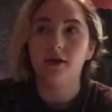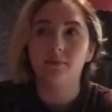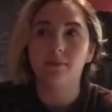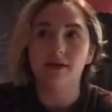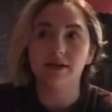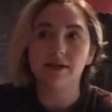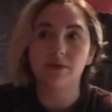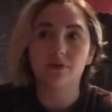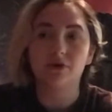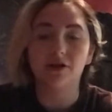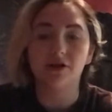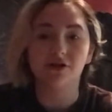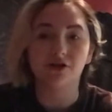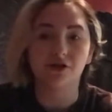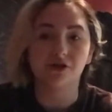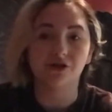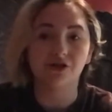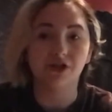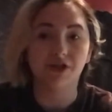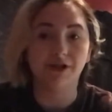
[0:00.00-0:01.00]
my summer
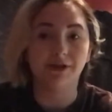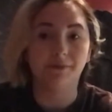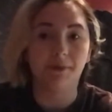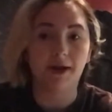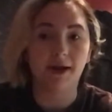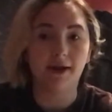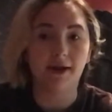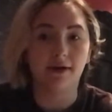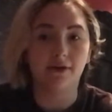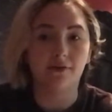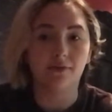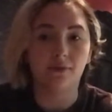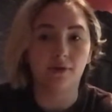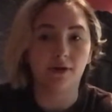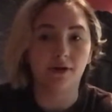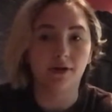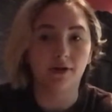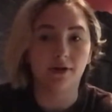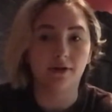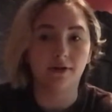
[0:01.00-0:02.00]
internship and
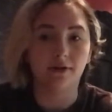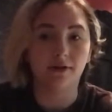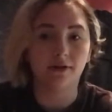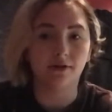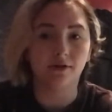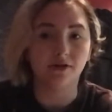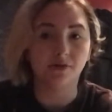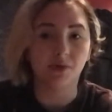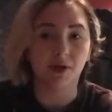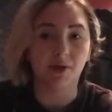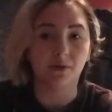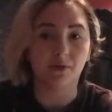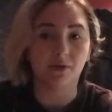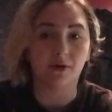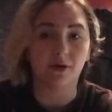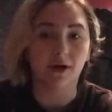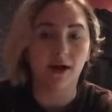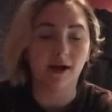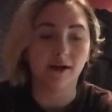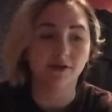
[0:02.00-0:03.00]
running the
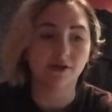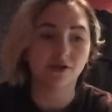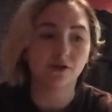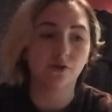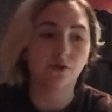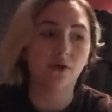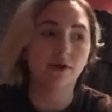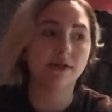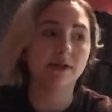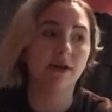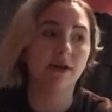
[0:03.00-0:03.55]
newspaper at school as the